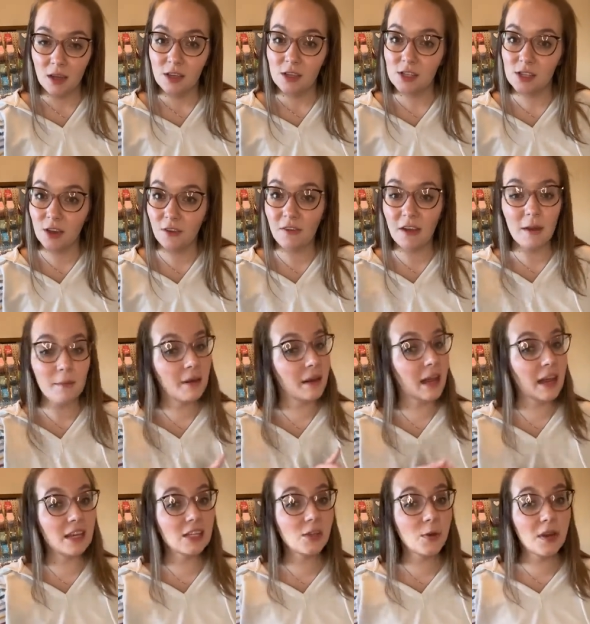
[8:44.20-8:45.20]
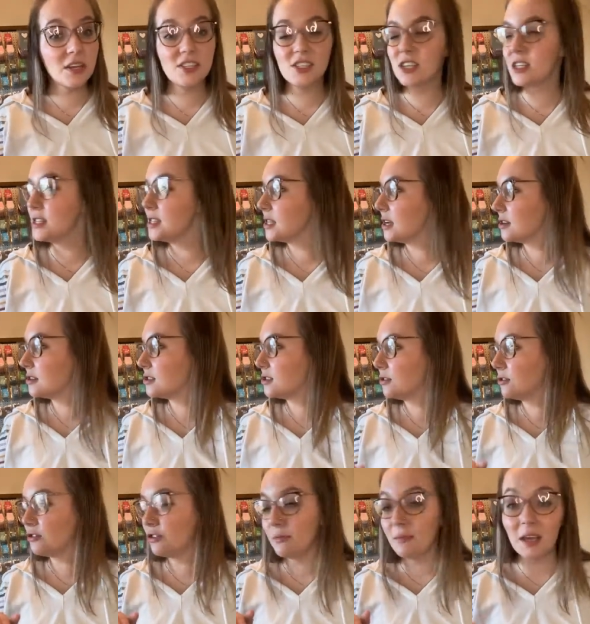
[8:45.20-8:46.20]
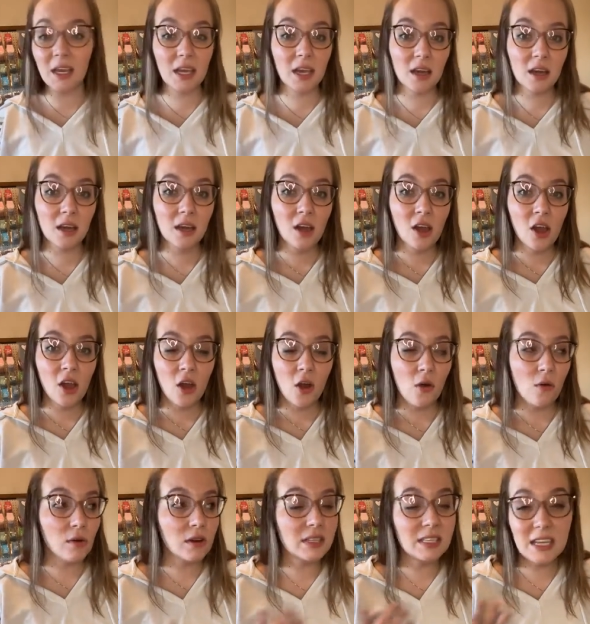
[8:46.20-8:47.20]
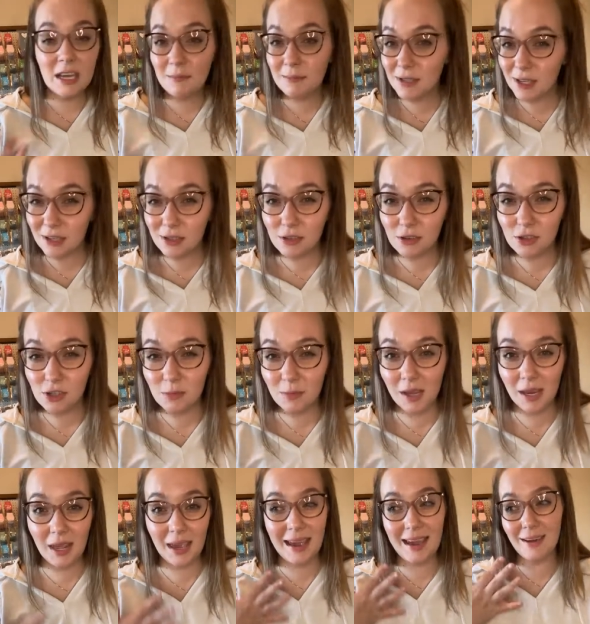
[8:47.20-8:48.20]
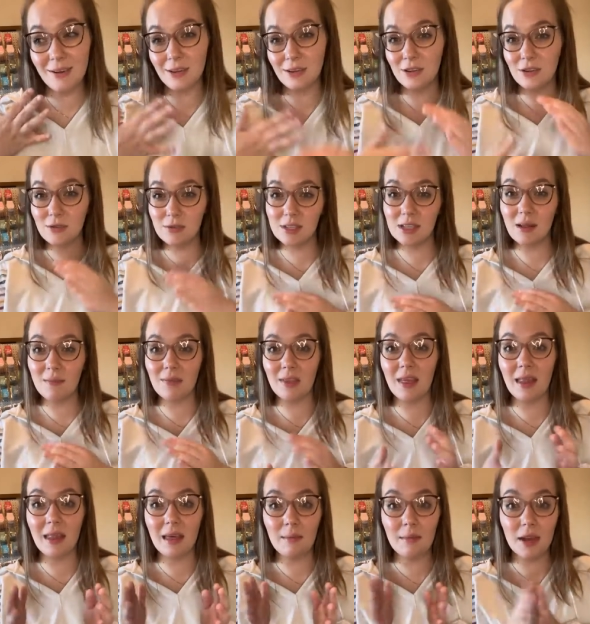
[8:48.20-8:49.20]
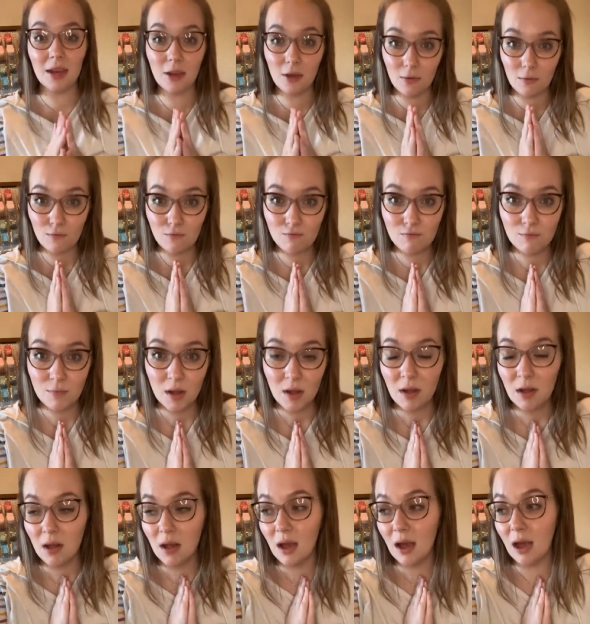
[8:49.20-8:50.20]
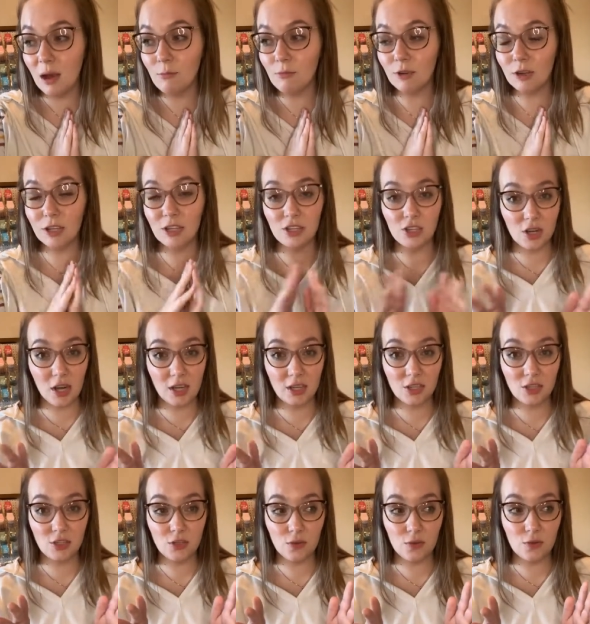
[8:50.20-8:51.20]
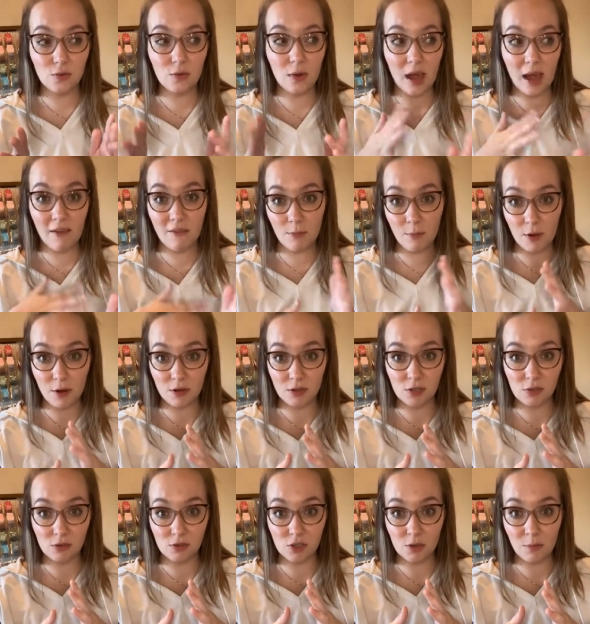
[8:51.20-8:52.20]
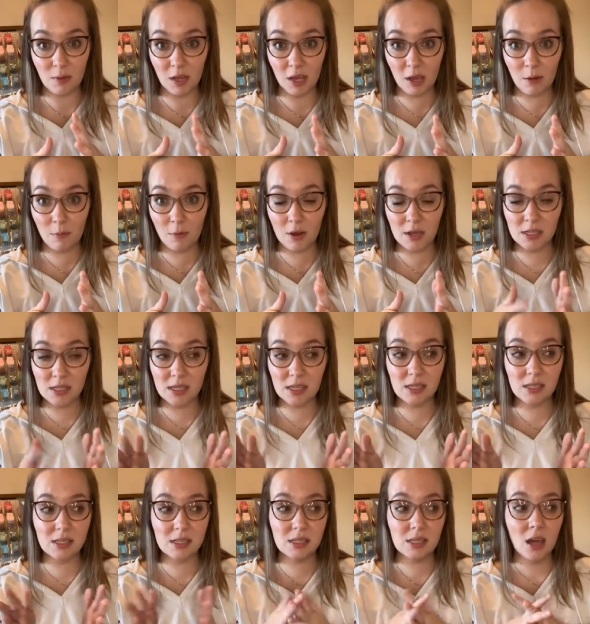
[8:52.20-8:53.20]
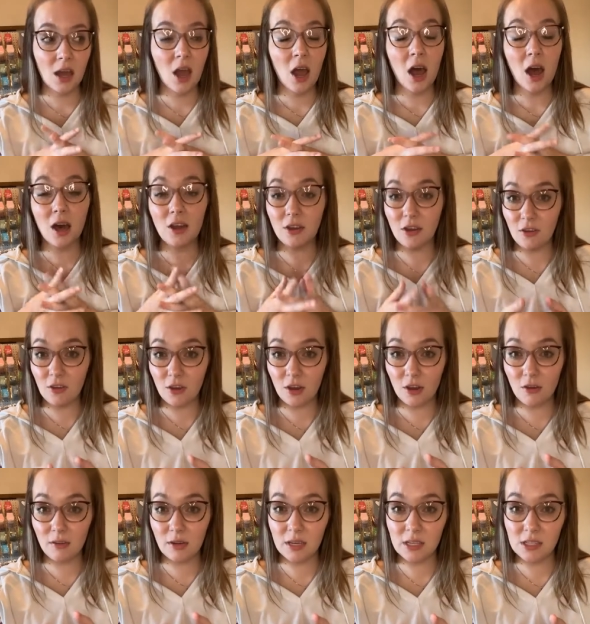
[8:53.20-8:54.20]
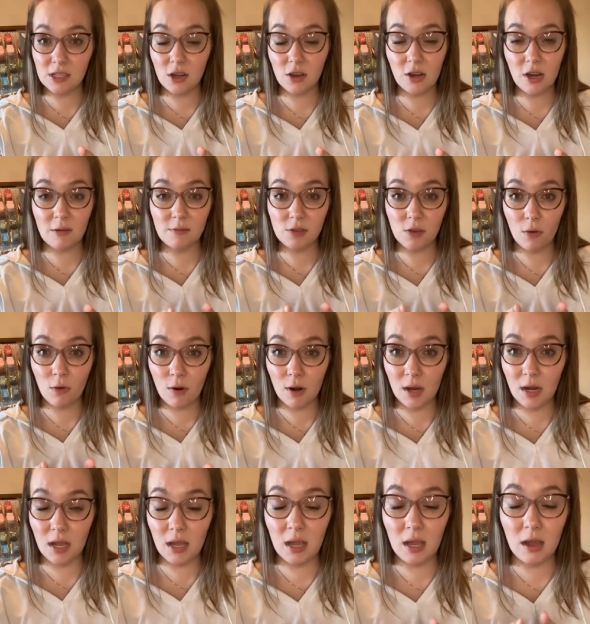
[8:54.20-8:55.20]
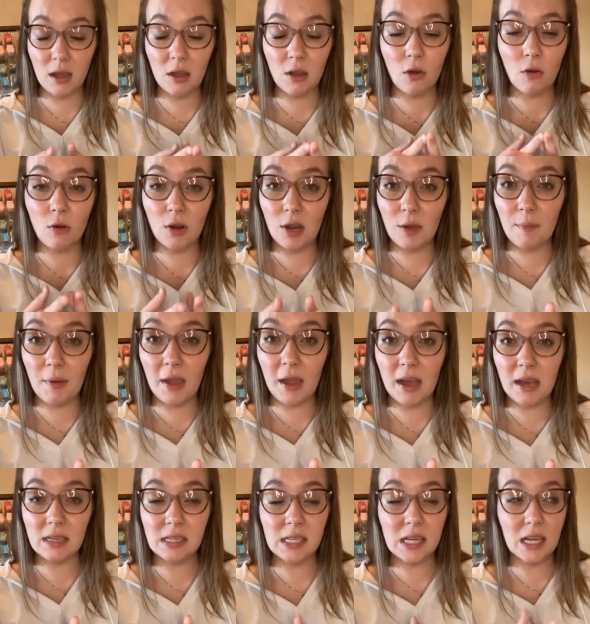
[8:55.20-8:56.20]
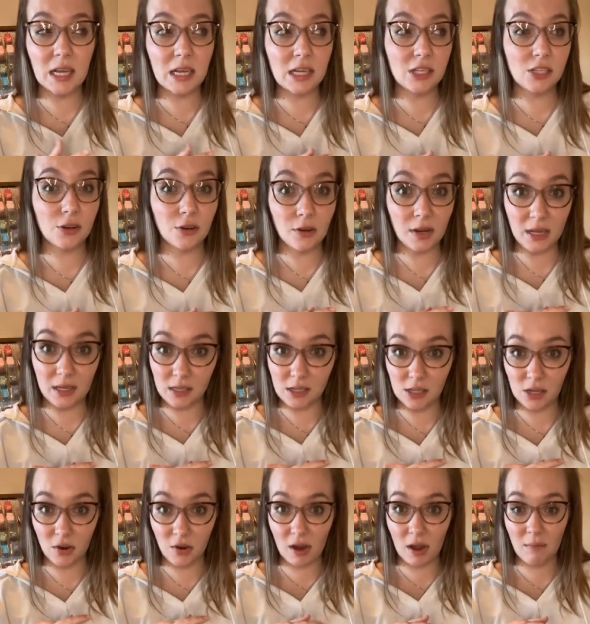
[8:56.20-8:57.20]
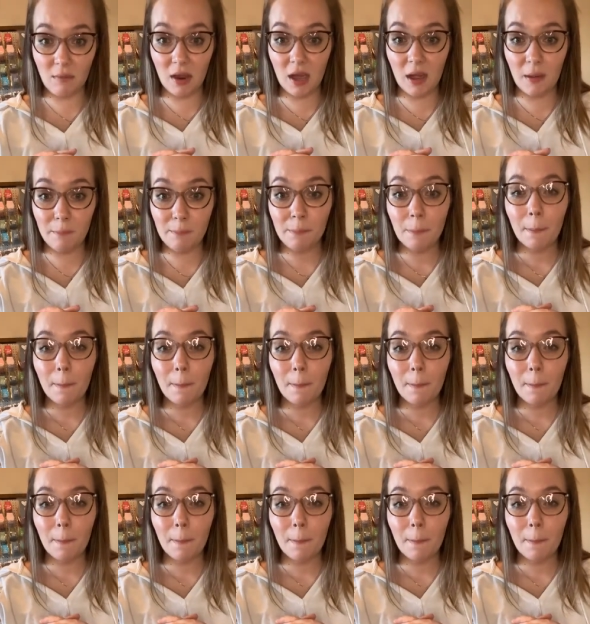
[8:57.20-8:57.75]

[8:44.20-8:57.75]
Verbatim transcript: So if anybody has questions on social media, or tips on social media, how to do something, let me know. I'm really trying to have a better social media presence. Another good one is her name's Courtney. Courtney PS is her Instagram name.